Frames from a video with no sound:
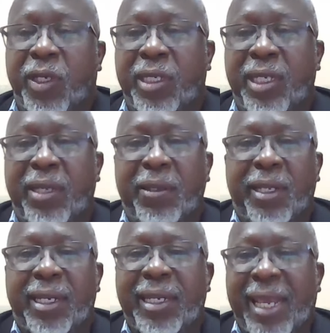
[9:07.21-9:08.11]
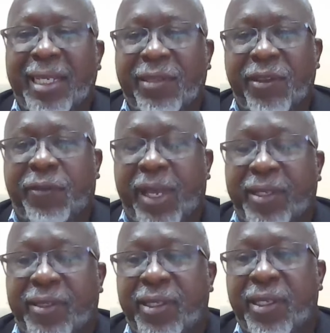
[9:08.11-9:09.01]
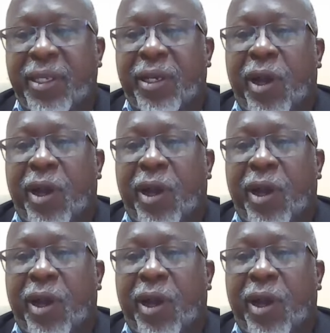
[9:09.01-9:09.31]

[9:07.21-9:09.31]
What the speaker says: on the negative effects